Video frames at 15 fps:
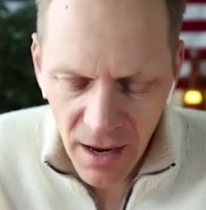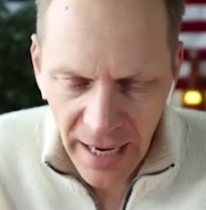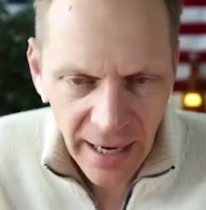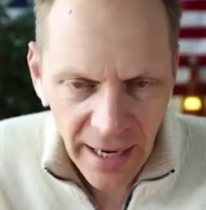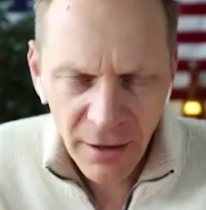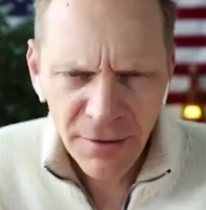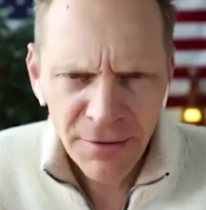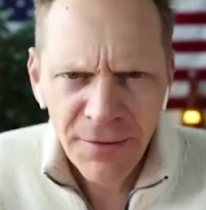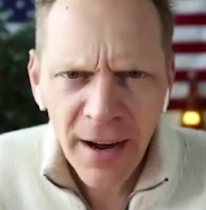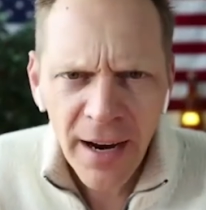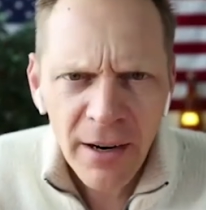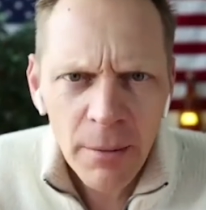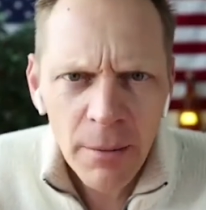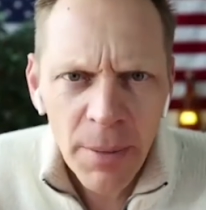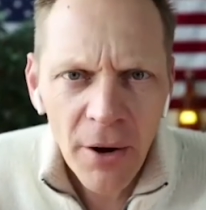inner fire
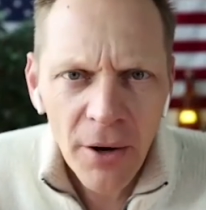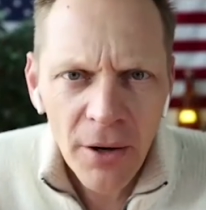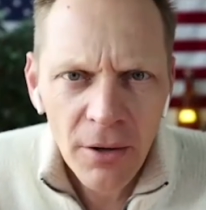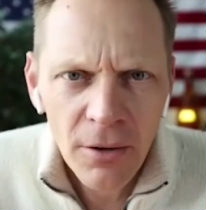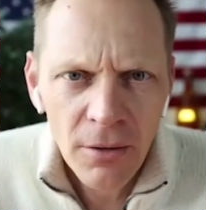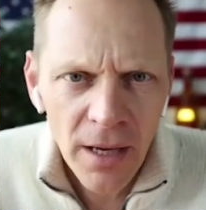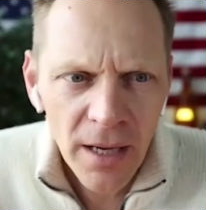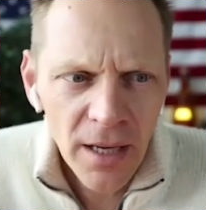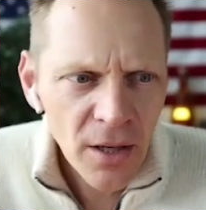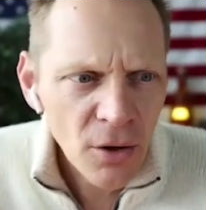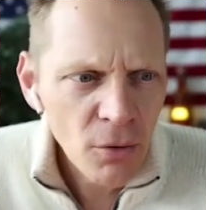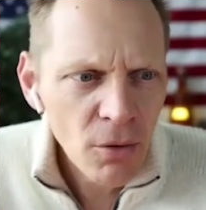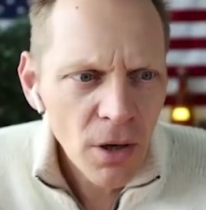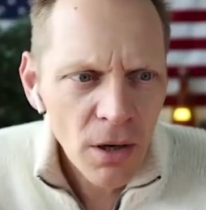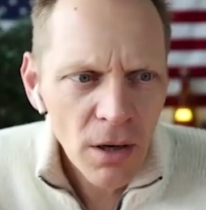about you like you
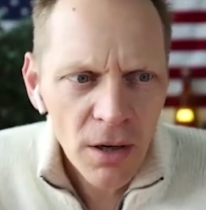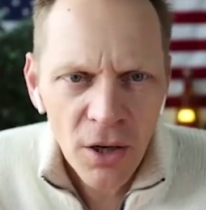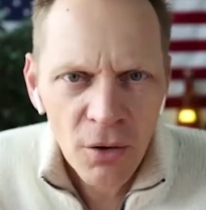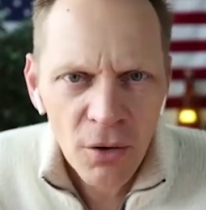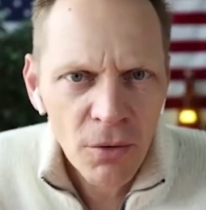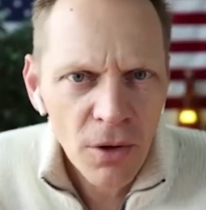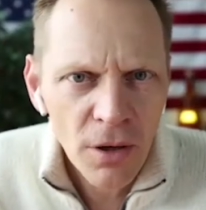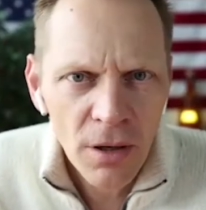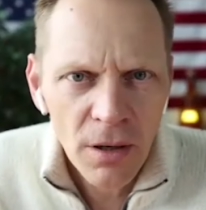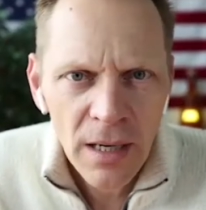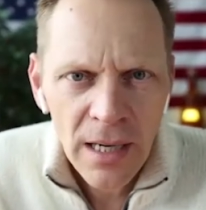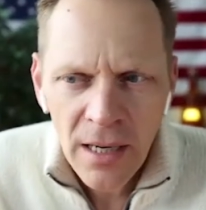were you were